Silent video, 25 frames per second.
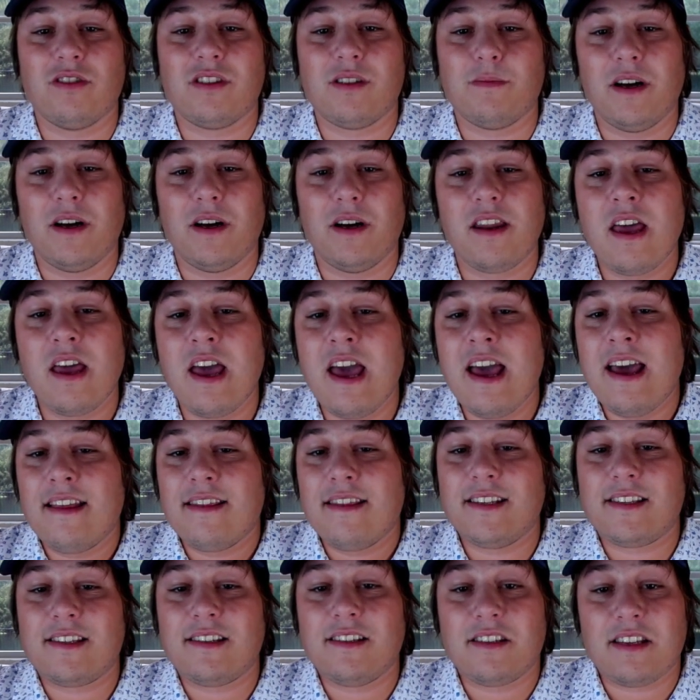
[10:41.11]
but
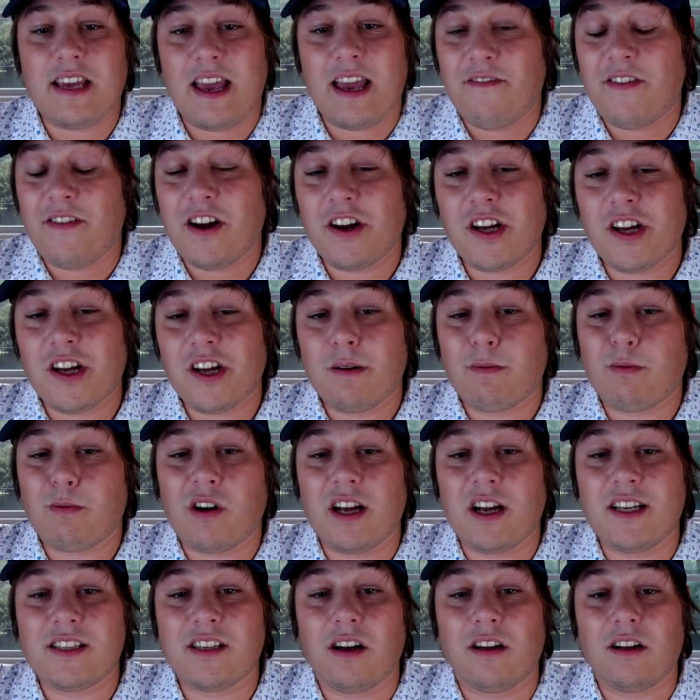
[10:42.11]
this is a very good
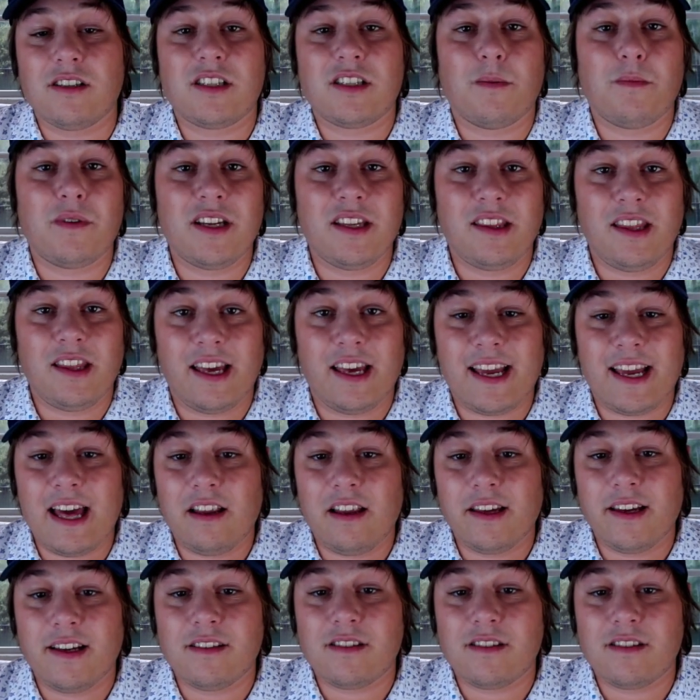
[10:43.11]
price on somebody like Elliott.